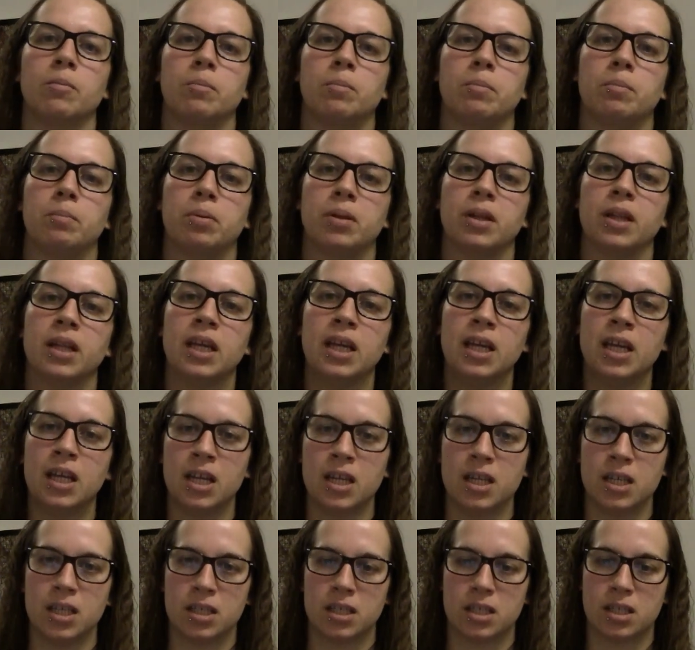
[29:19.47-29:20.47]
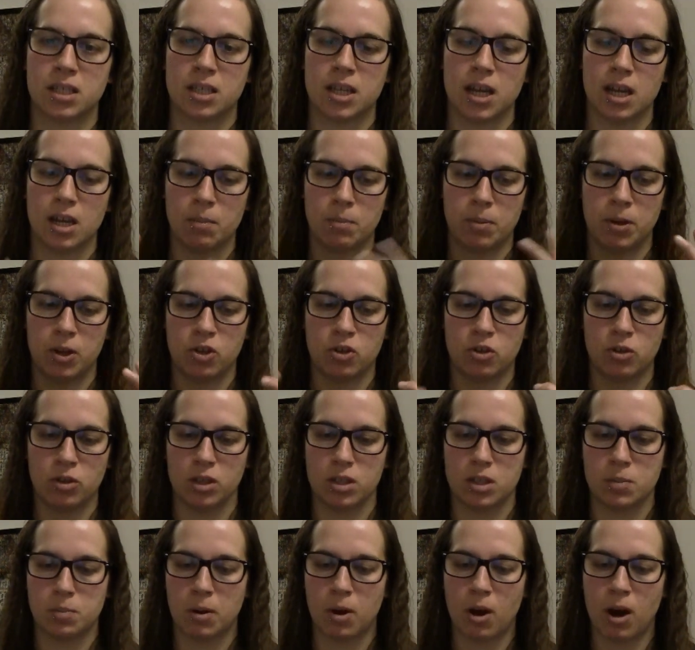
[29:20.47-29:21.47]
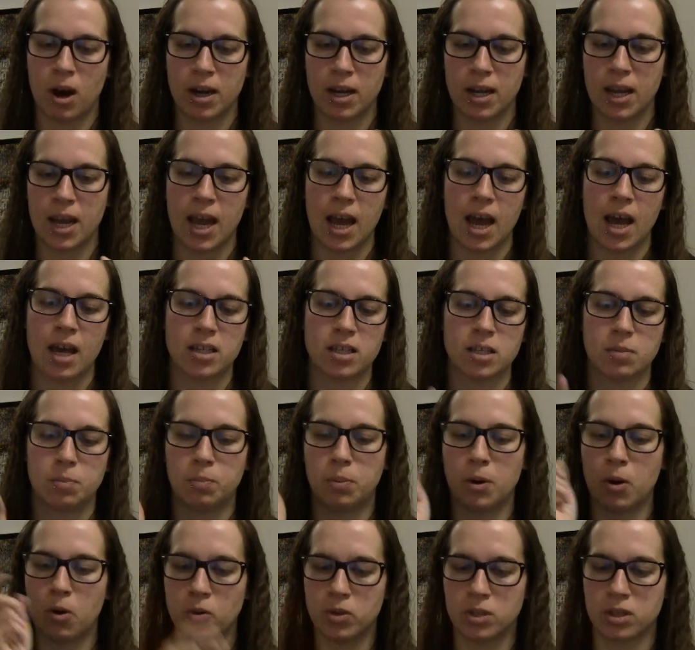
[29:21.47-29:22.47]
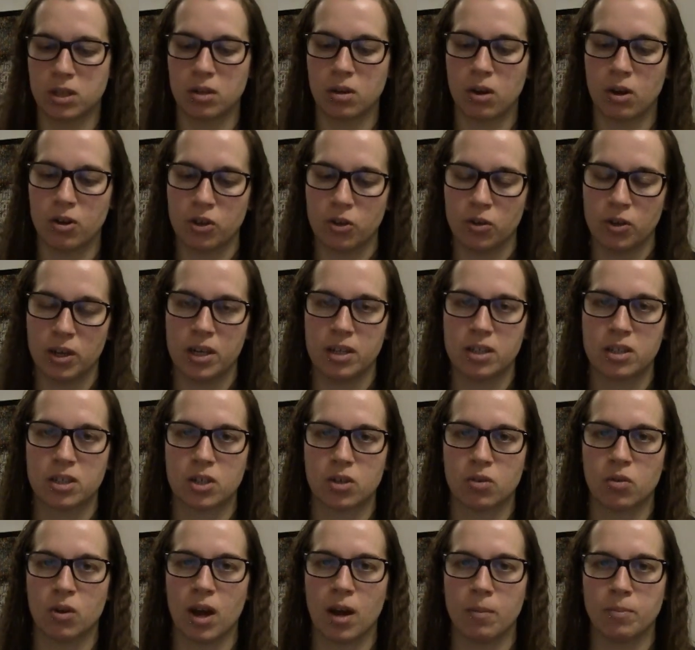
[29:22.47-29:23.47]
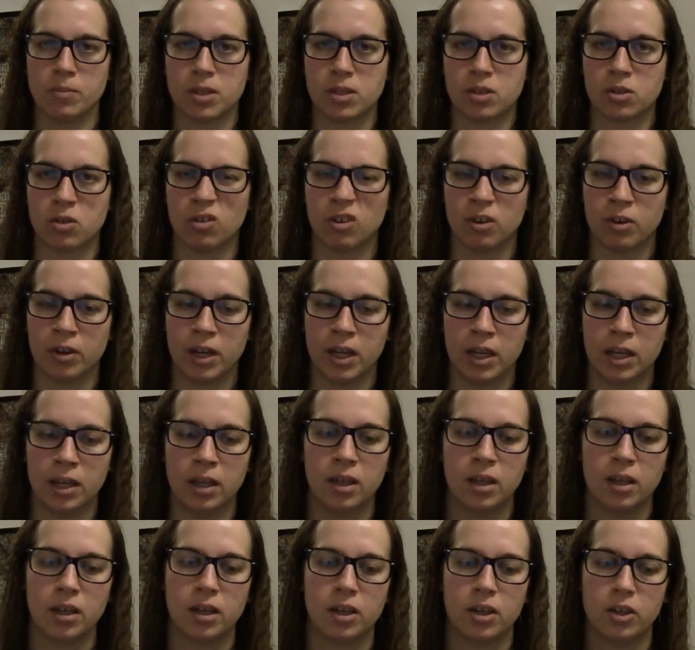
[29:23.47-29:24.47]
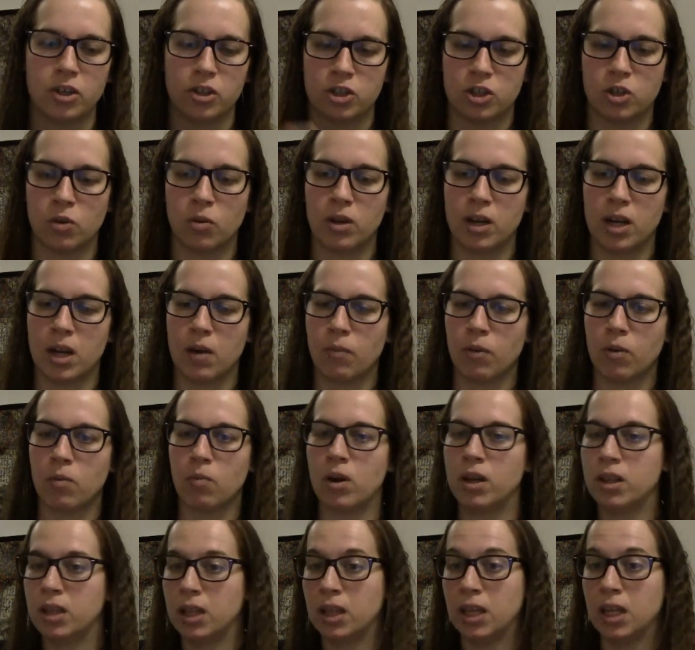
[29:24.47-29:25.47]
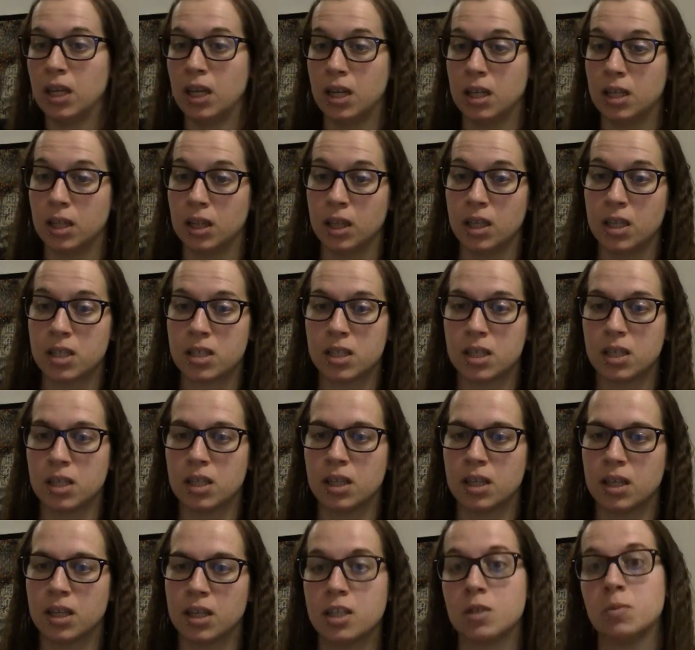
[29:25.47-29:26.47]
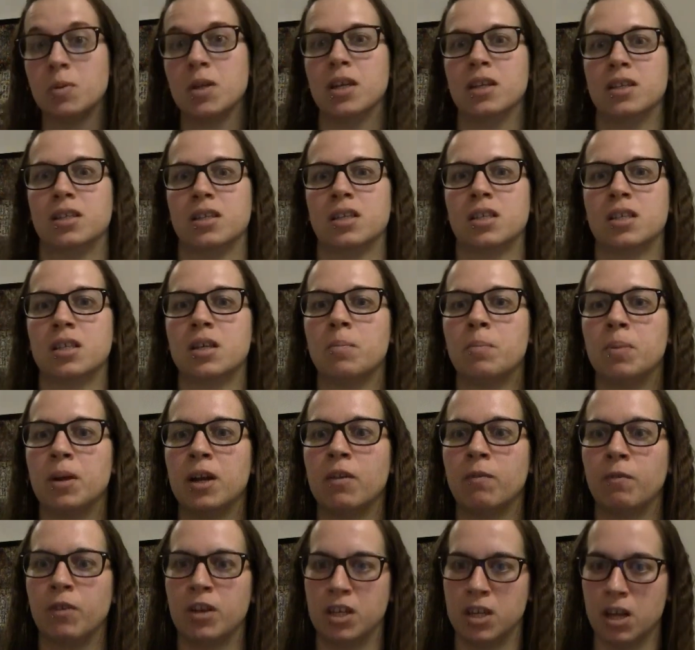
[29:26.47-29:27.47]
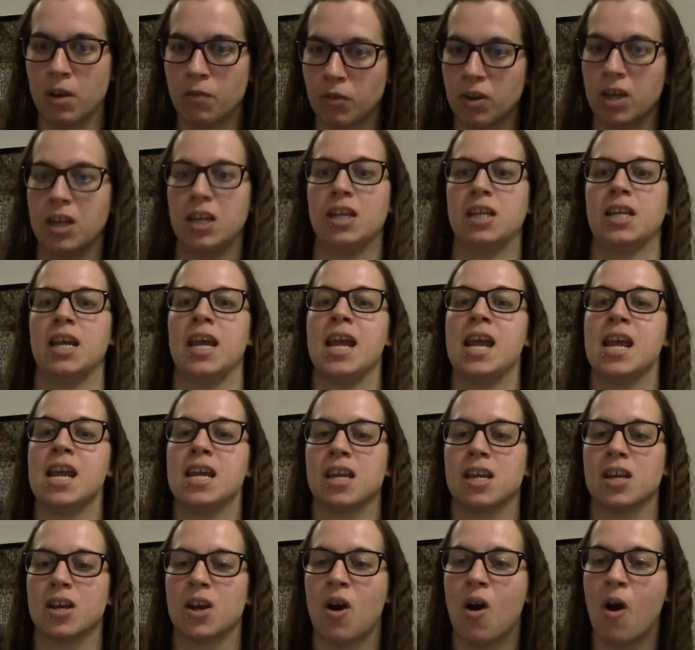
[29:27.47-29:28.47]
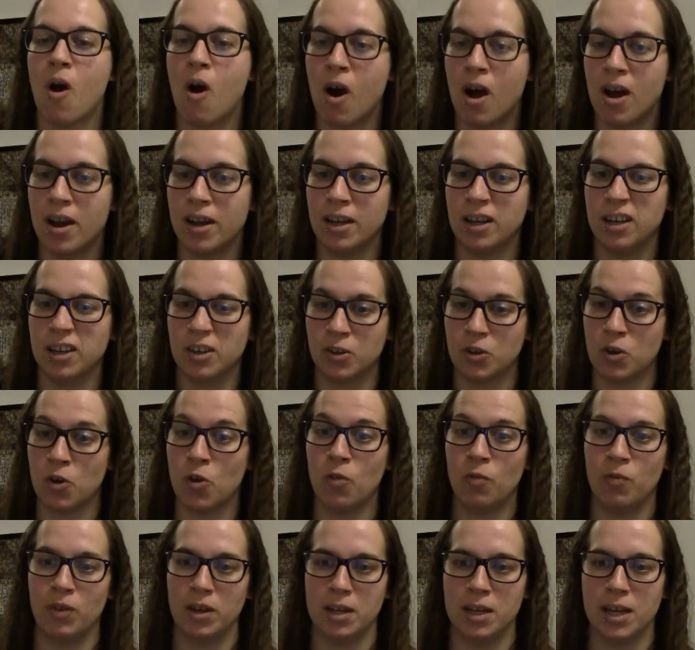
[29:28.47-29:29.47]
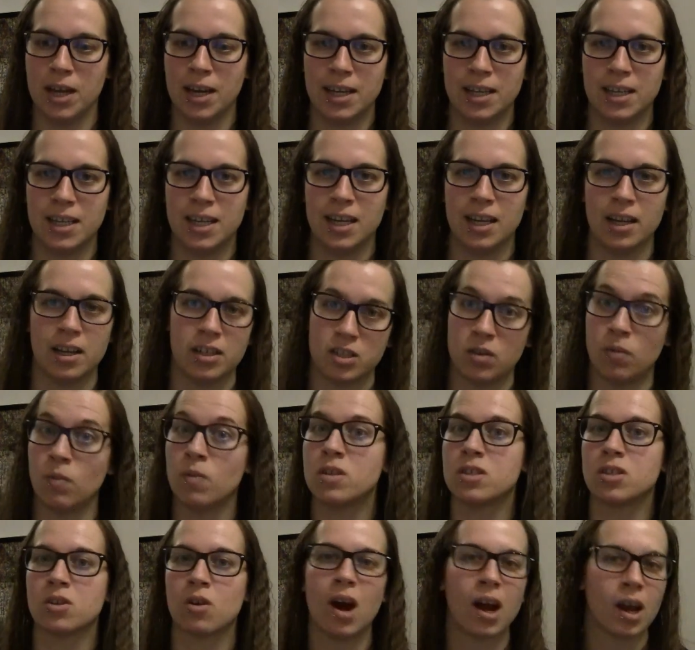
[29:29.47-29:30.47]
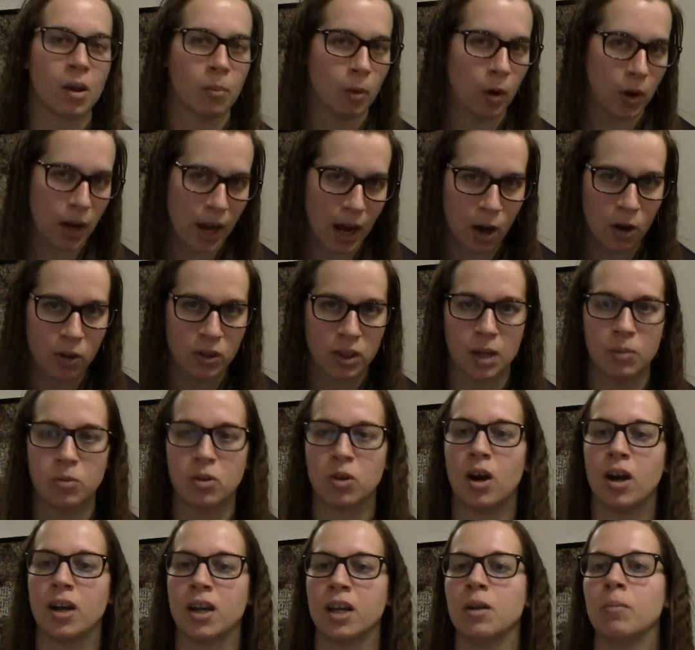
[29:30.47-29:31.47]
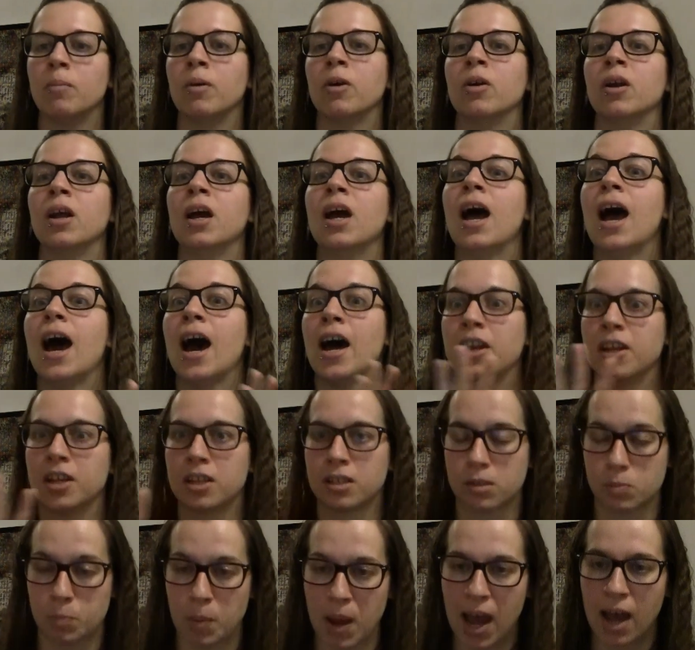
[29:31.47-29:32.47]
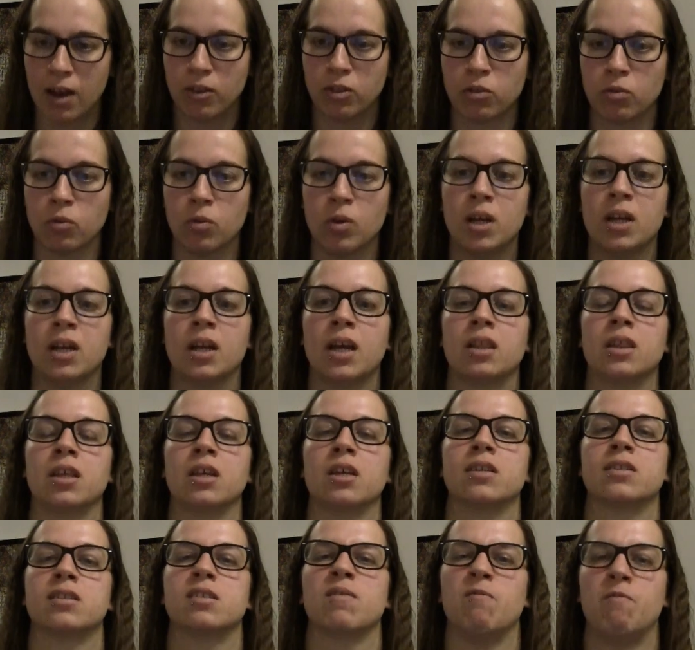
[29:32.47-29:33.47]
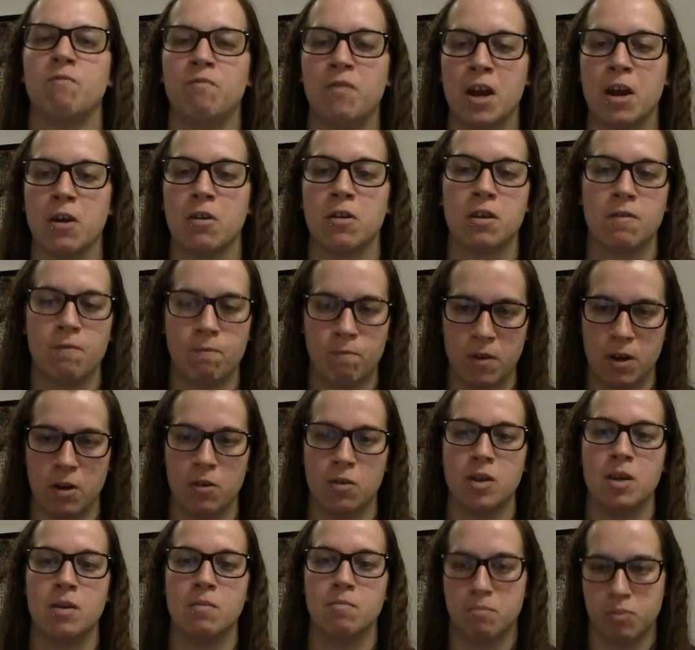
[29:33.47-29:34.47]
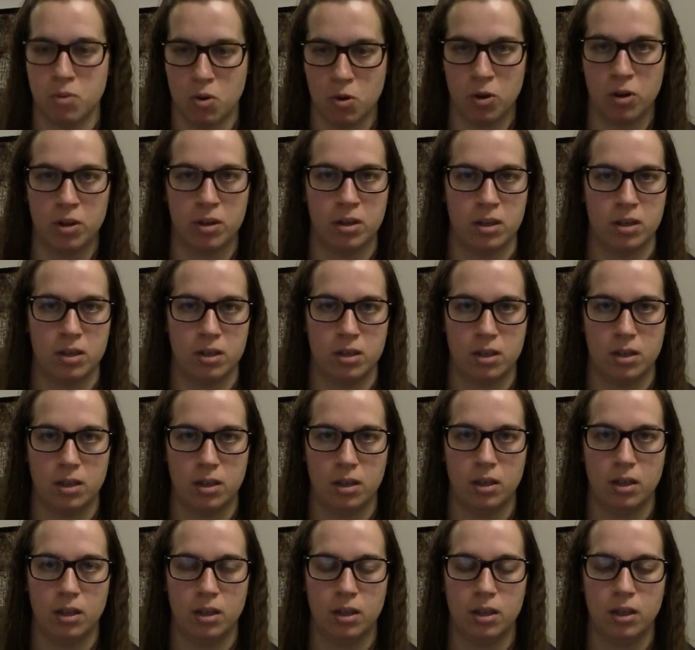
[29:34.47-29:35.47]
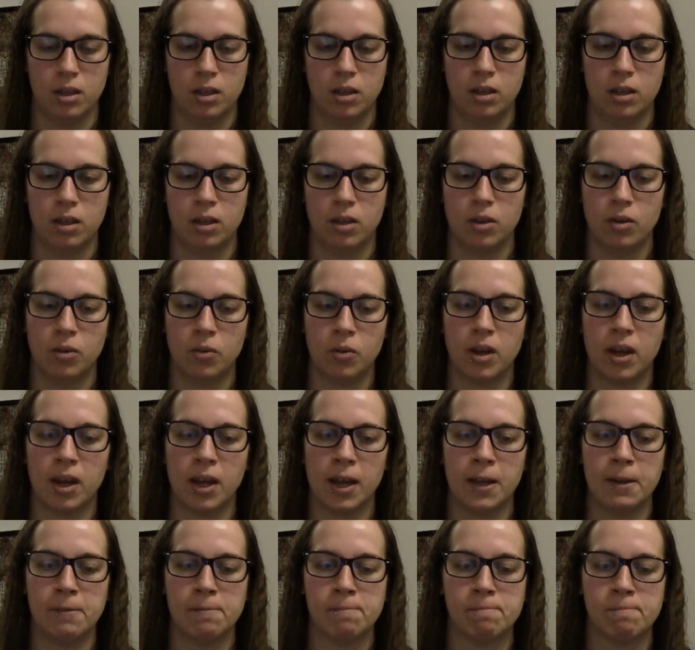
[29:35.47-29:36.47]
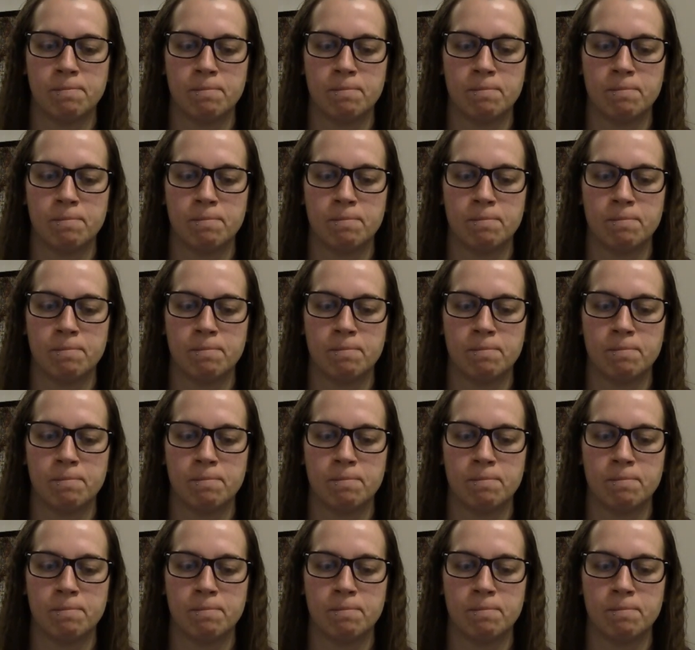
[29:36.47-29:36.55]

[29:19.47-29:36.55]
Please take a picture of this podcast, post it on your Instagram story, showing everyone that they need to listen to this, because this is a bit of a different take on COVID-19. Because everyone's talking about health, I'm talking about how to expand through it, and I think it's very, very important. Okay?